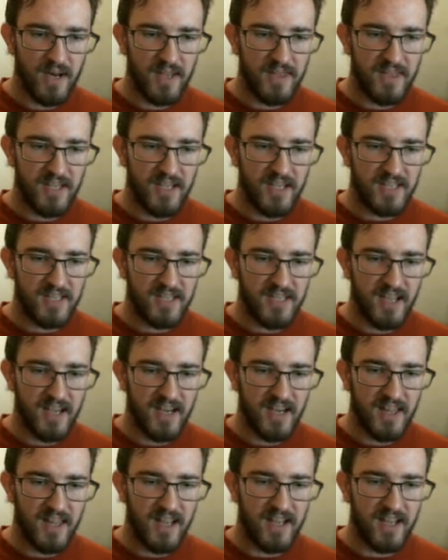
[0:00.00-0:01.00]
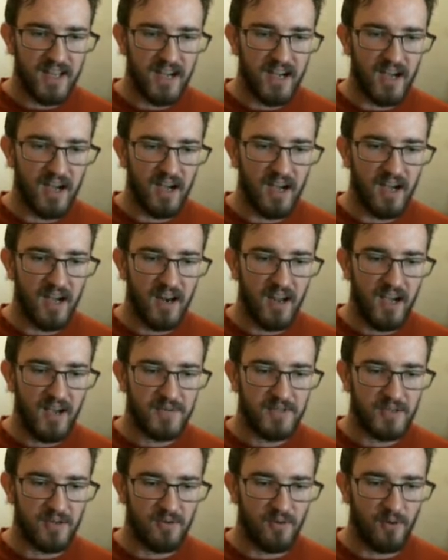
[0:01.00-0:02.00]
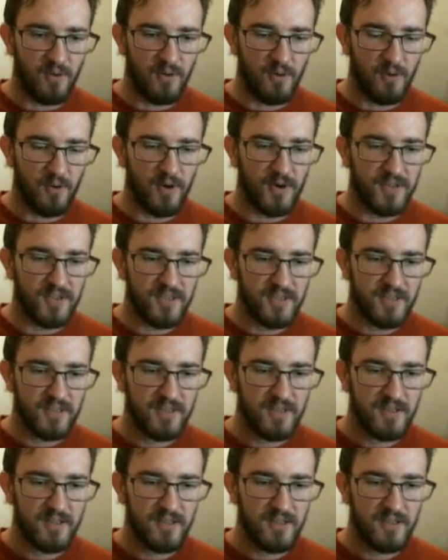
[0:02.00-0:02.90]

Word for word: but I think it's kind of like a, an obstacle course.